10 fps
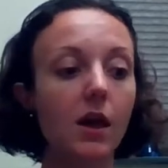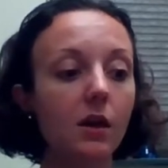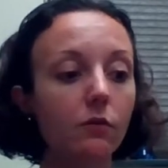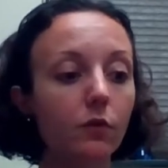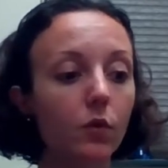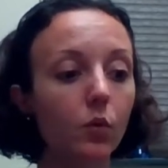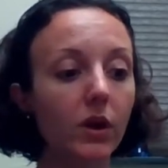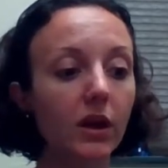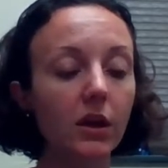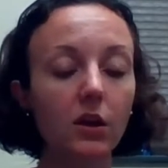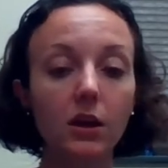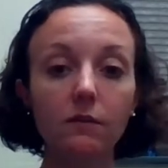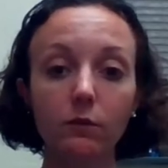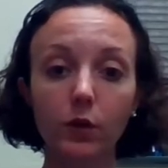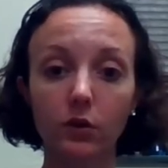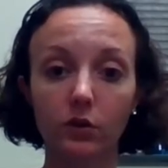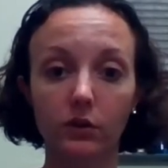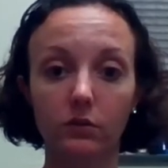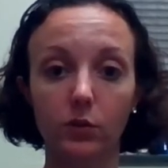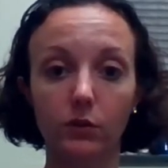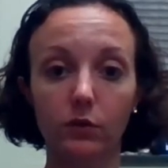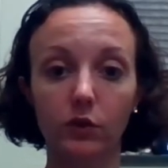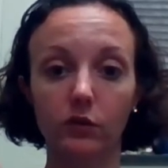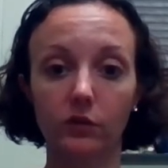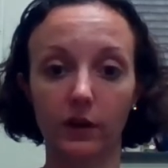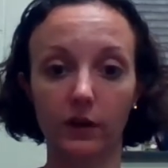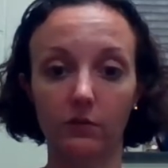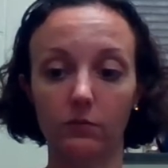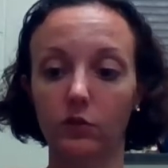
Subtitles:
If we invert to inversion center,